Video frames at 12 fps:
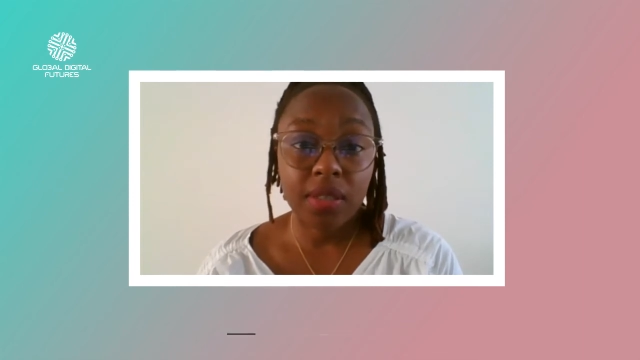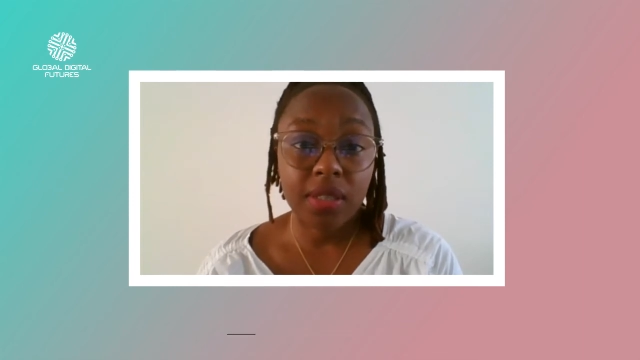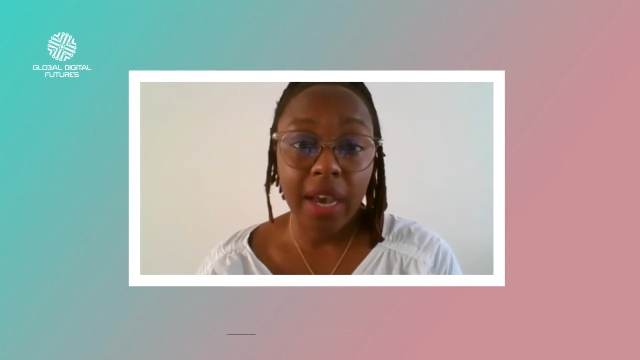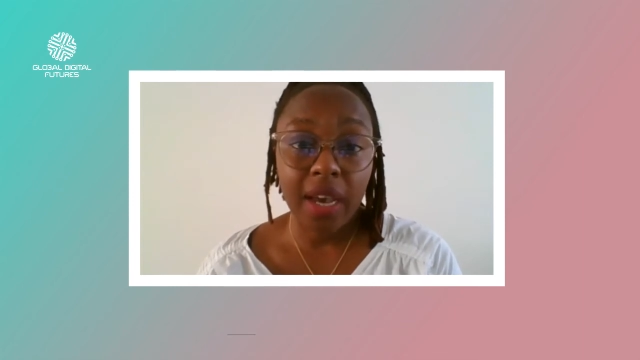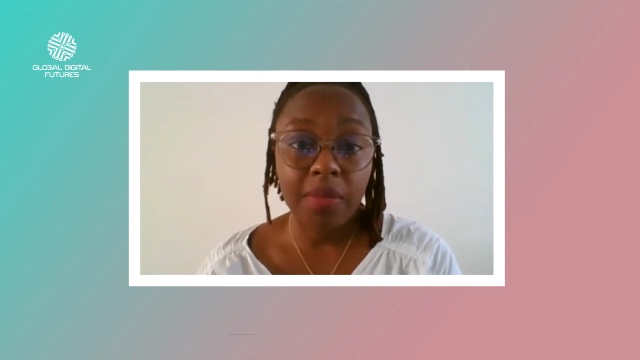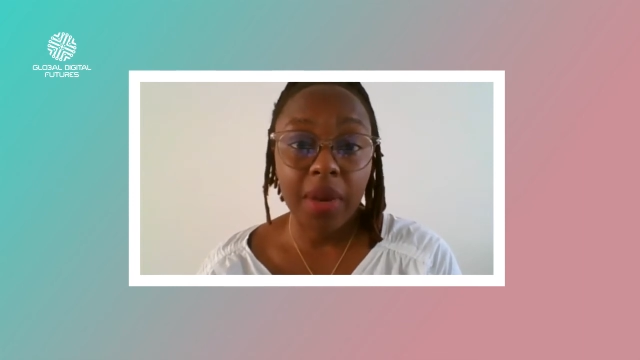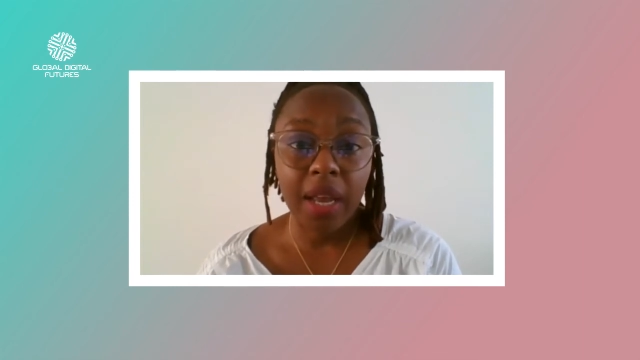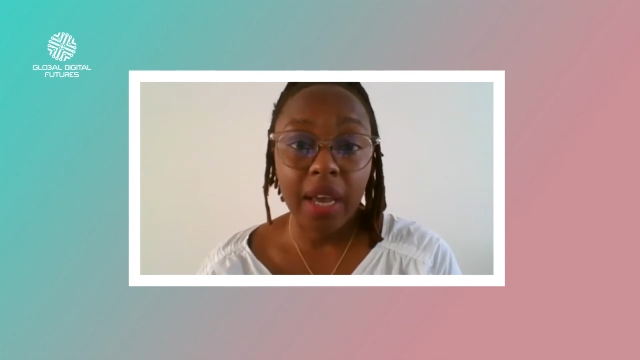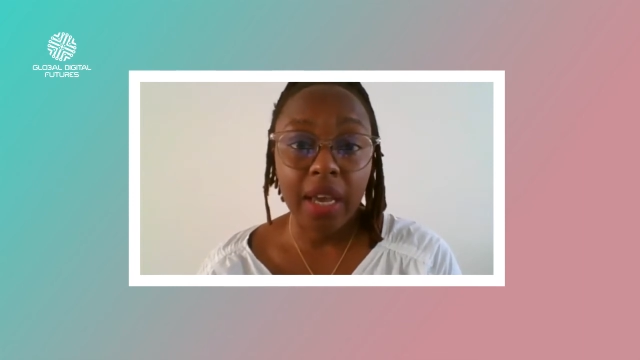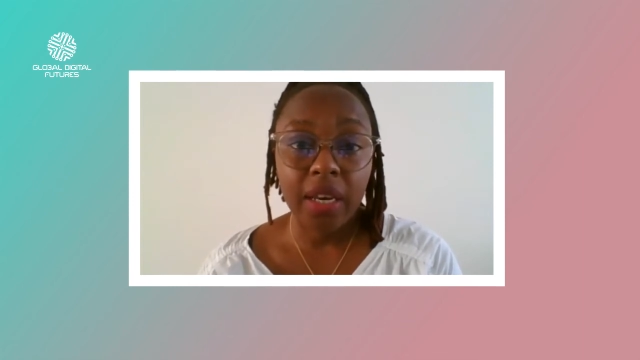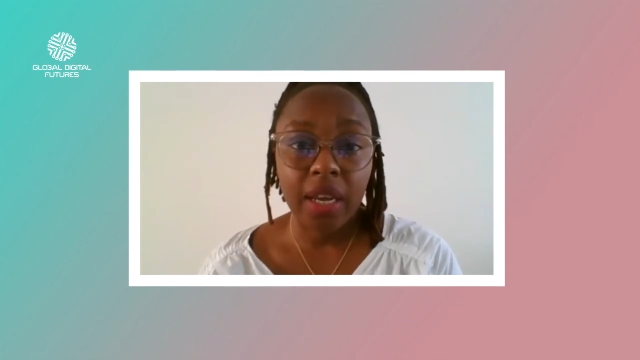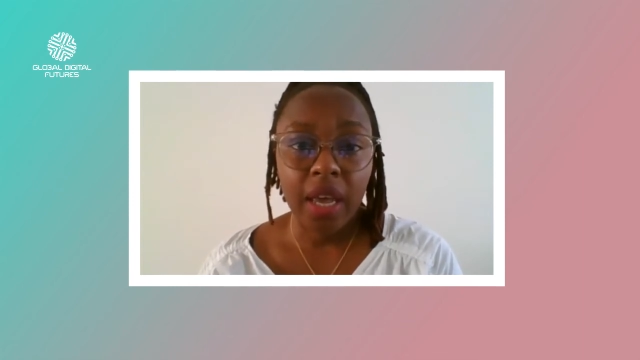
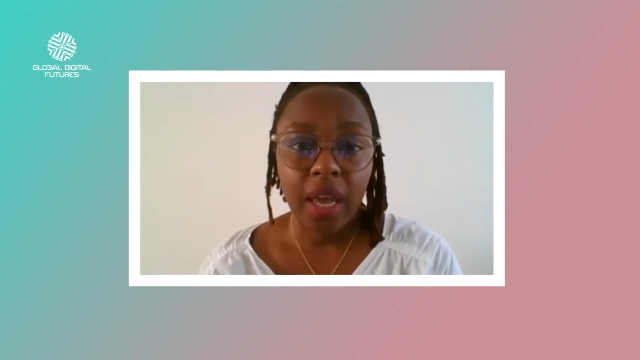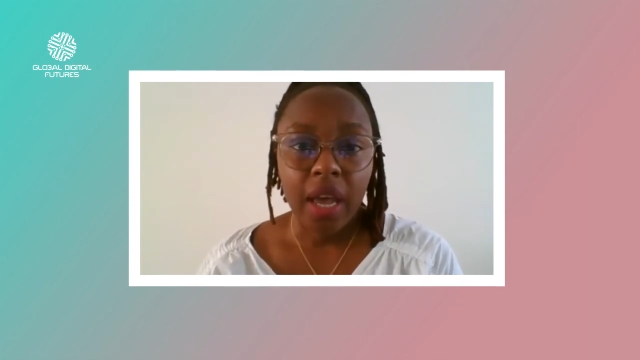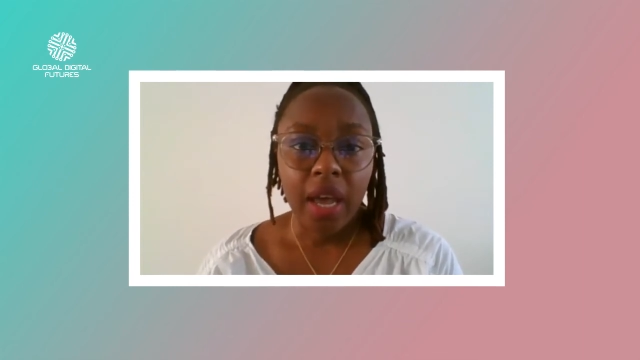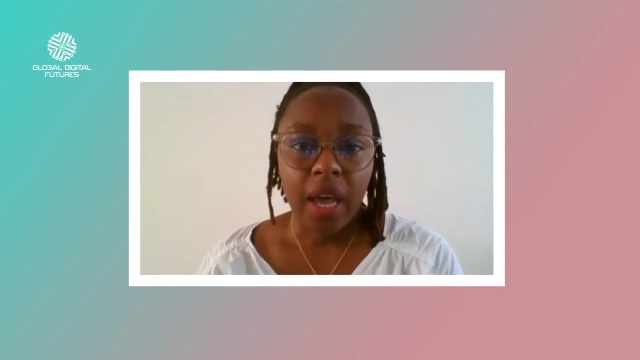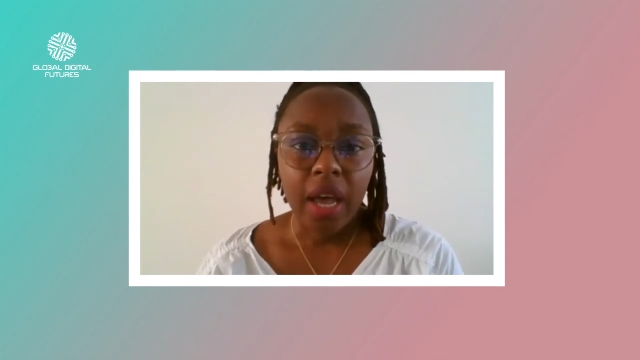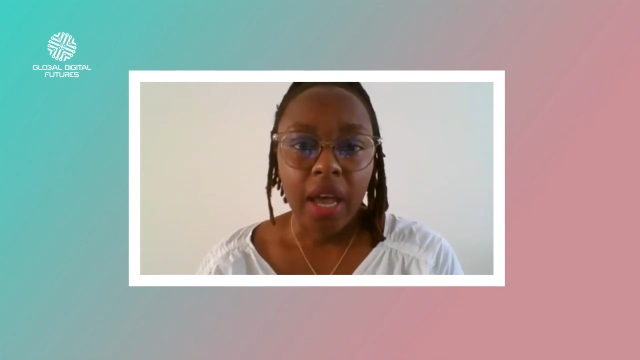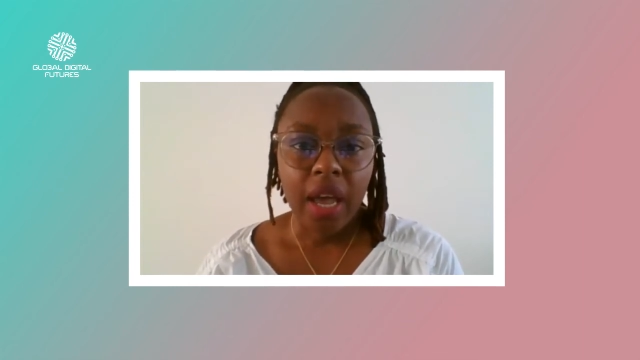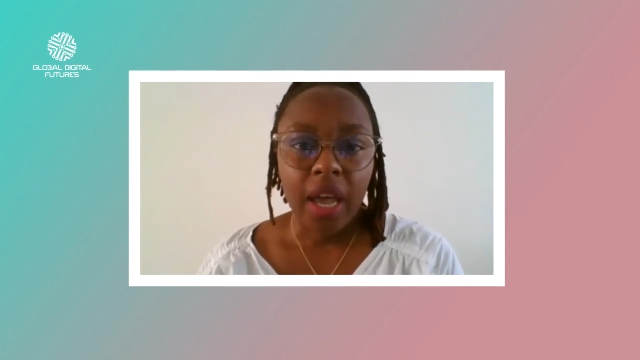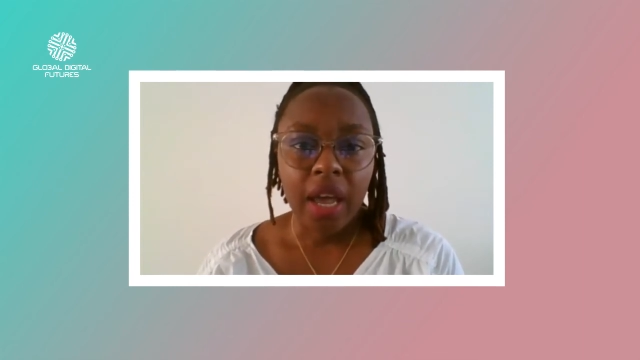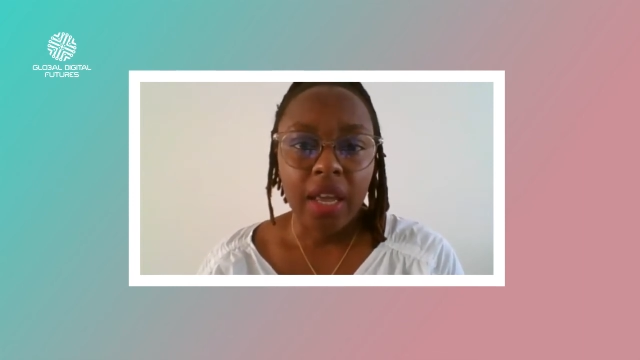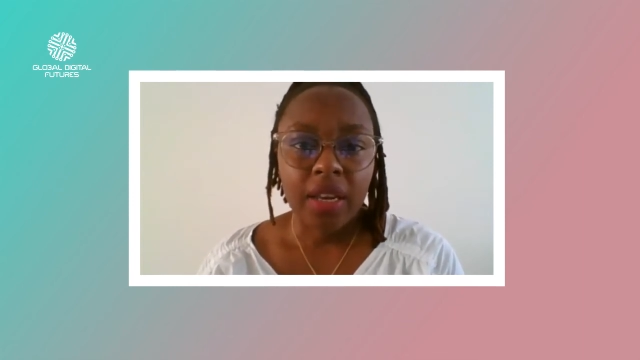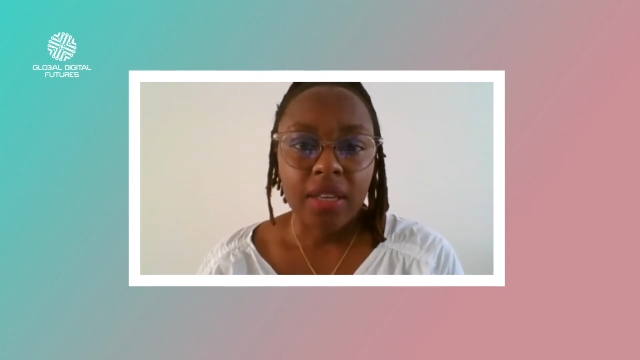timeline.
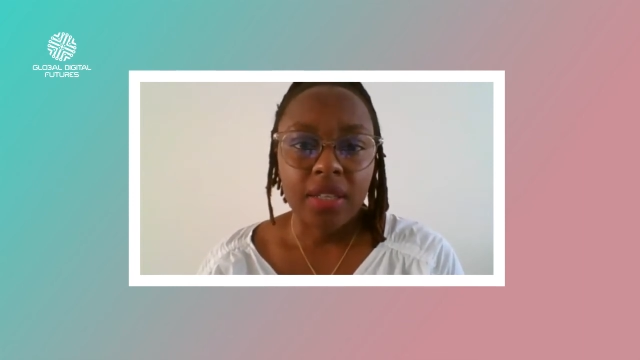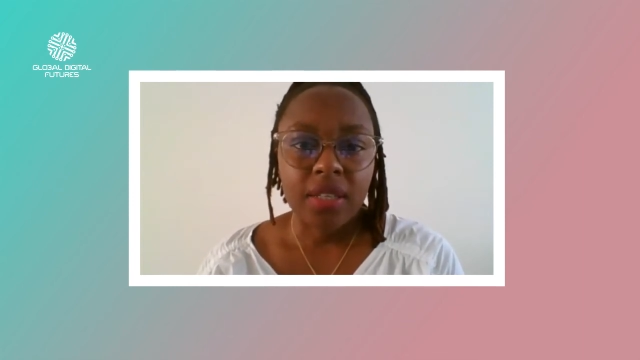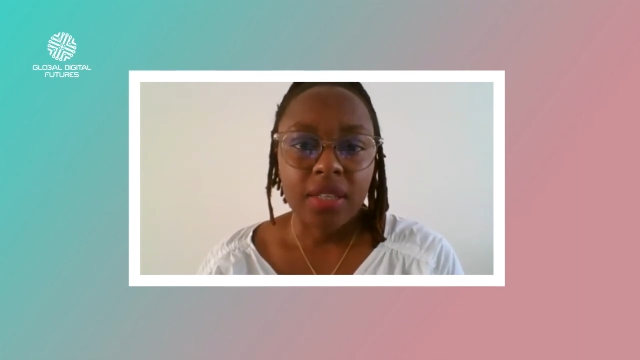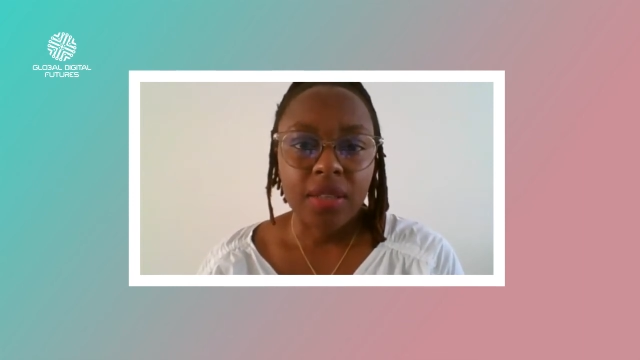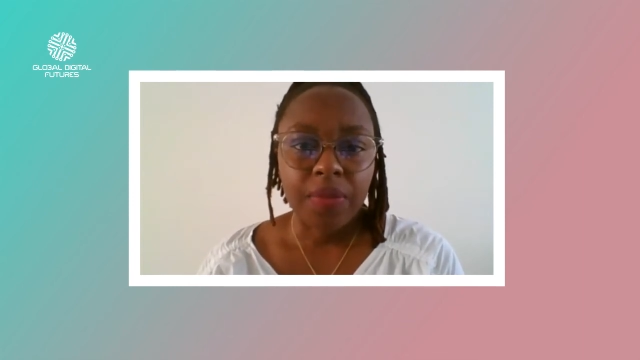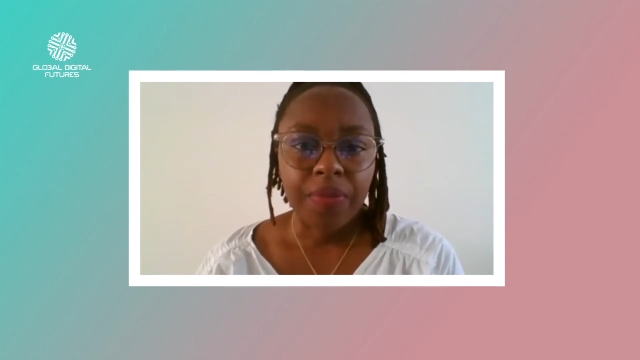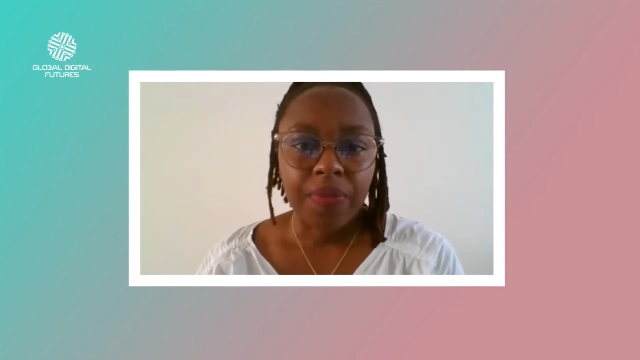And